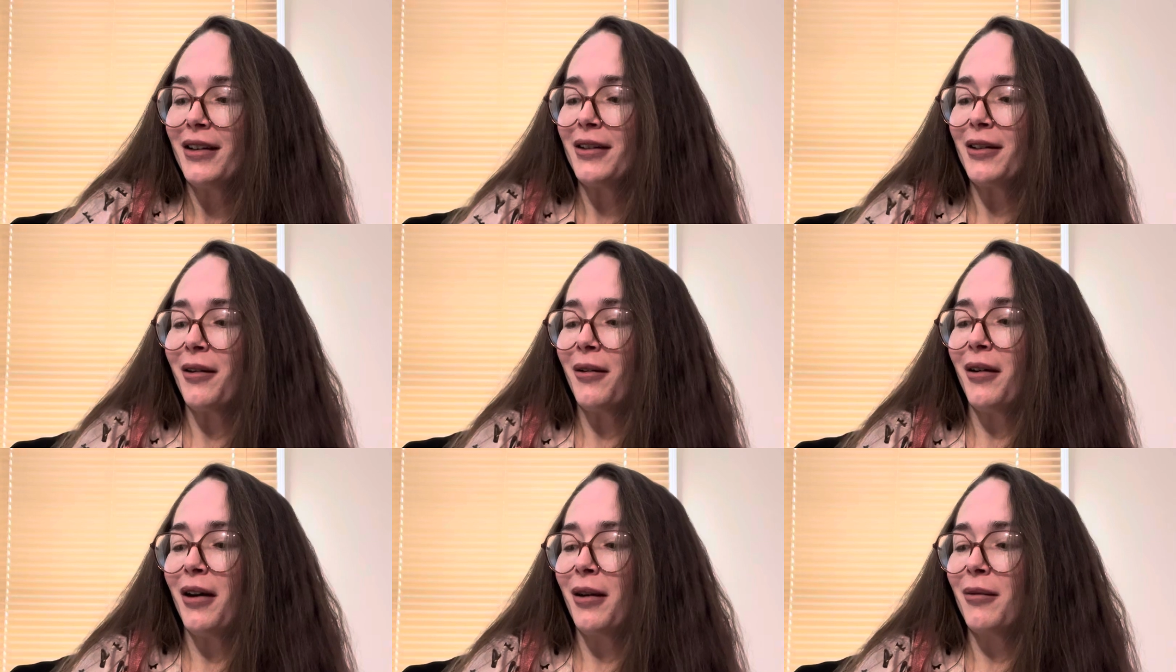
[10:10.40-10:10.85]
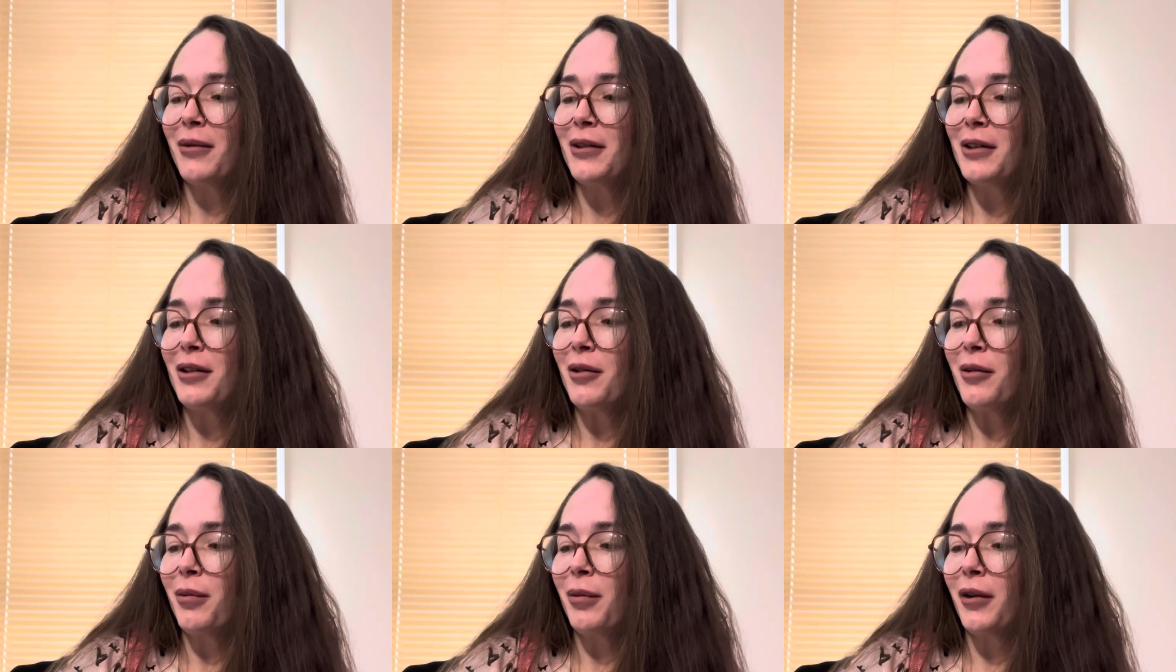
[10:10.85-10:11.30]
So I'm
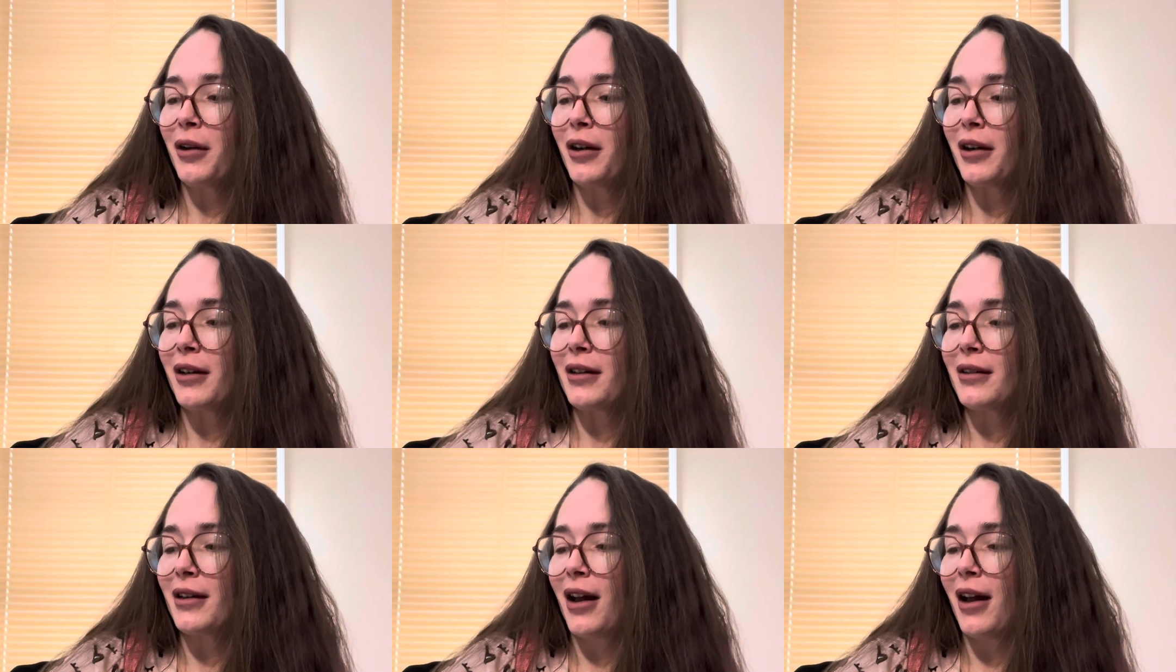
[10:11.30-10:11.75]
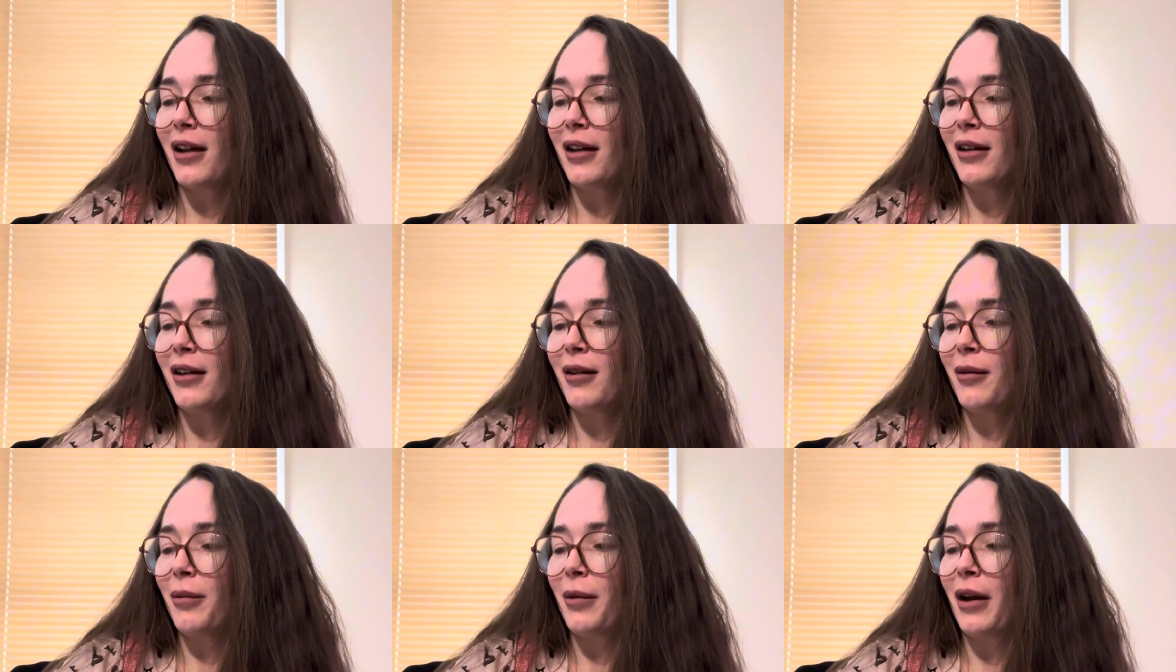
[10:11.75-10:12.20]
super
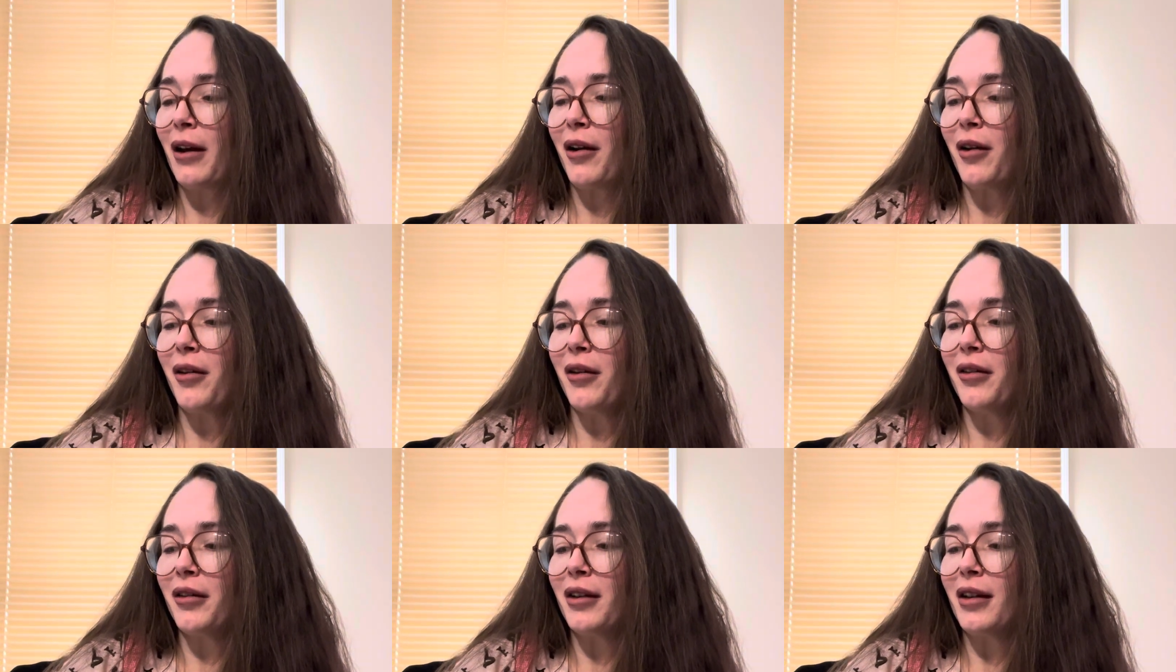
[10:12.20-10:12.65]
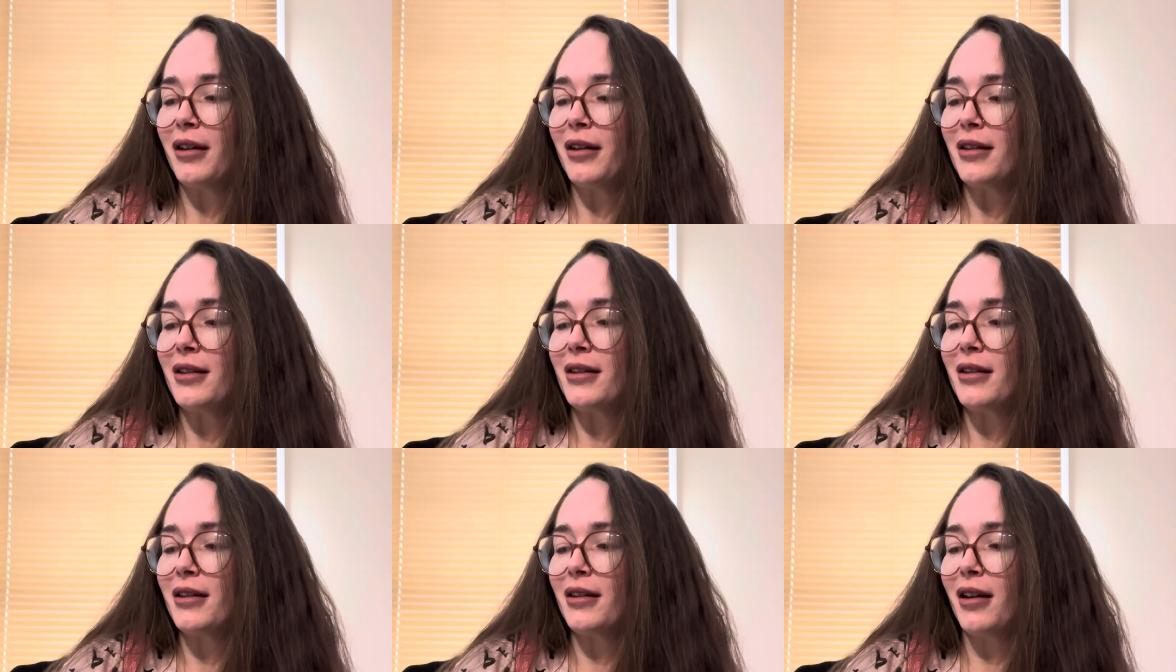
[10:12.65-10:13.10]
excited about this
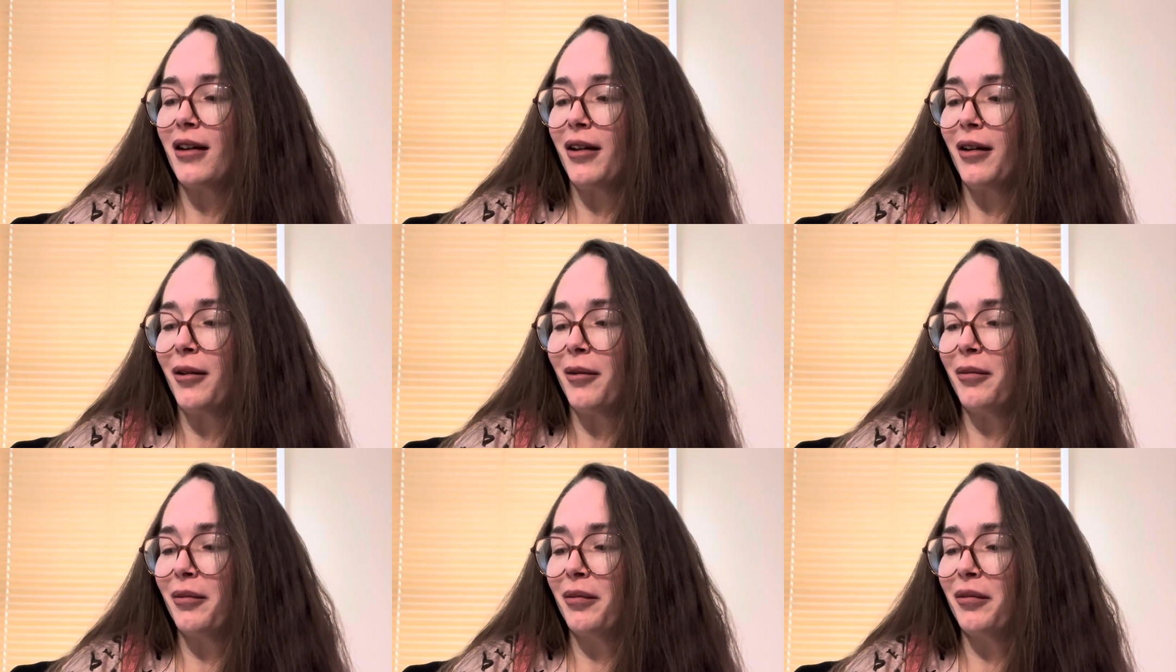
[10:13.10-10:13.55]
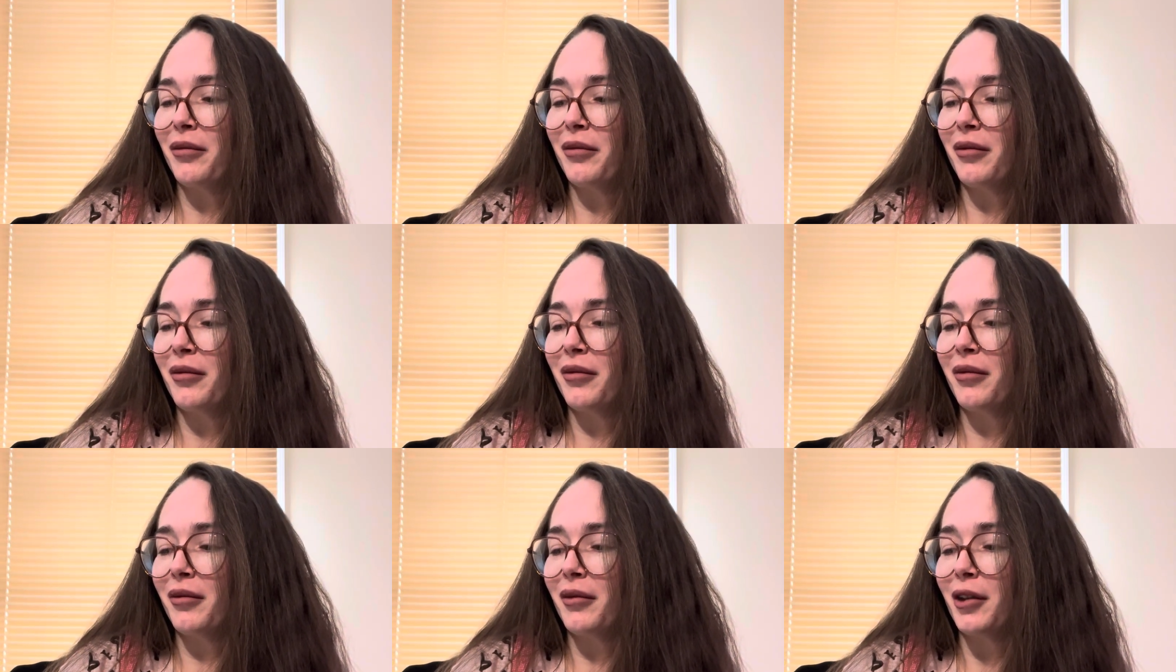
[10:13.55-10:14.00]

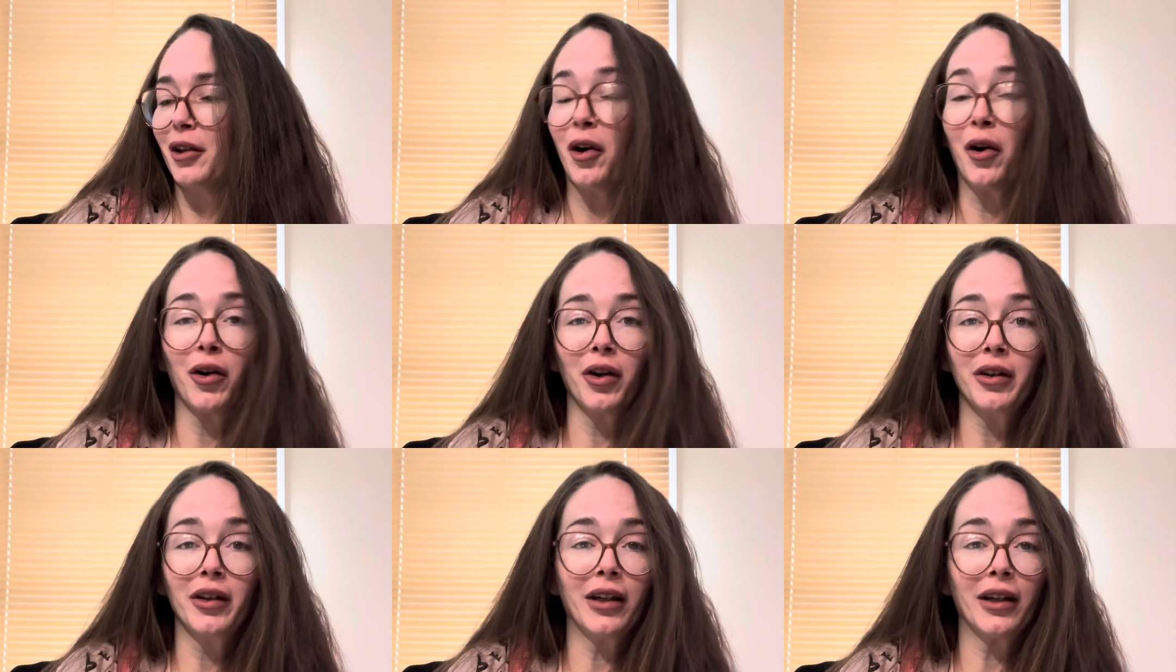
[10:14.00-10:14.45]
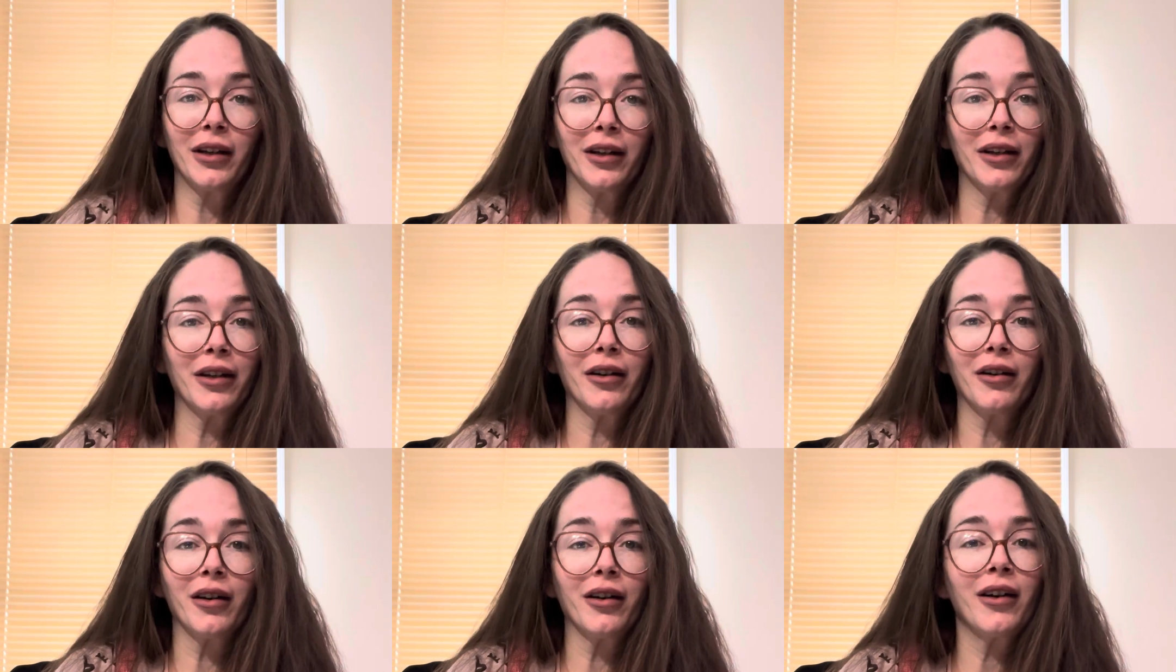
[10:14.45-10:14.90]
gardening
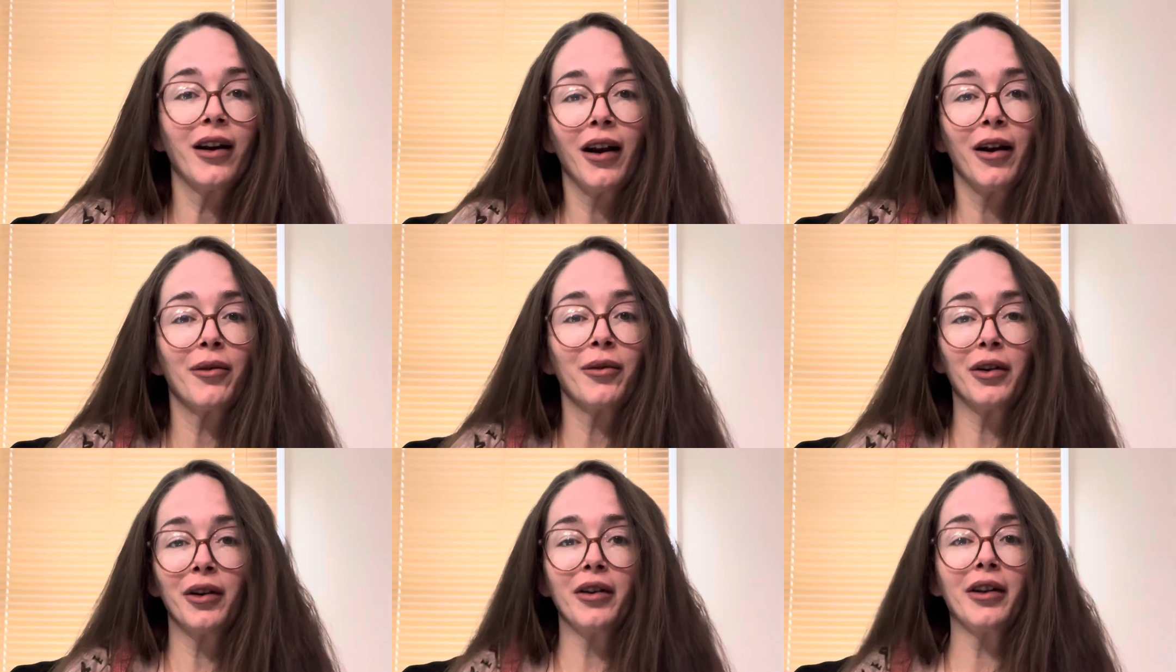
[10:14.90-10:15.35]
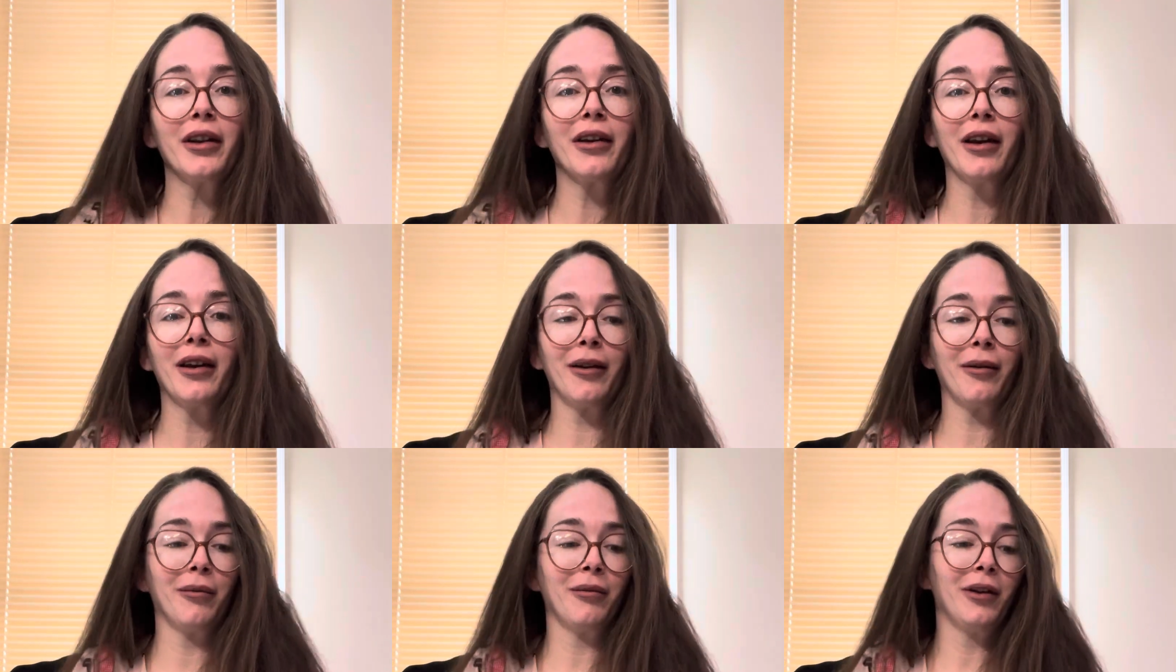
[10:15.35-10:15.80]
year. I really
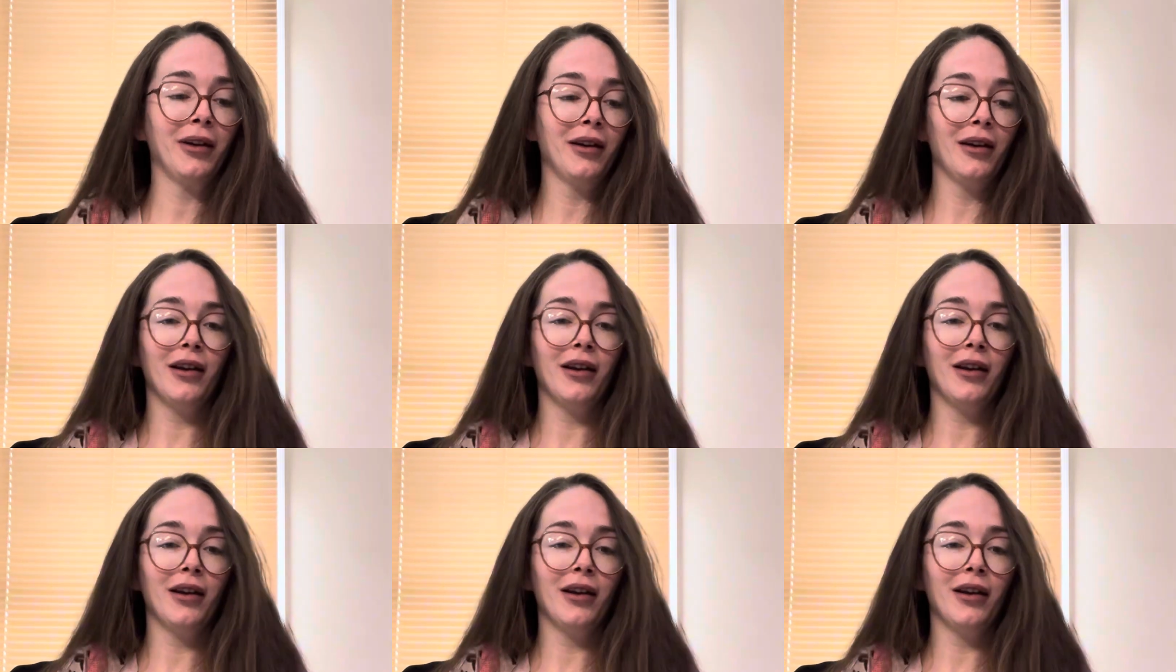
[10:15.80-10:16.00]
am.